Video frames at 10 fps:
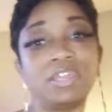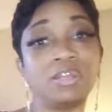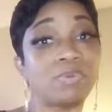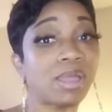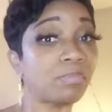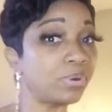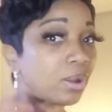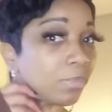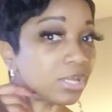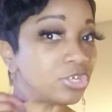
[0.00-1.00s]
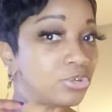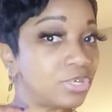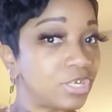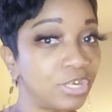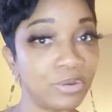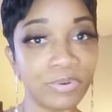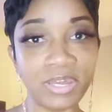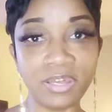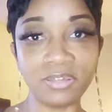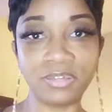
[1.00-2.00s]
anyway, I put on my juicy
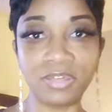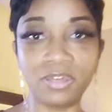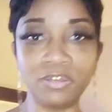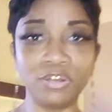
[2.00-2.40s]
earrings,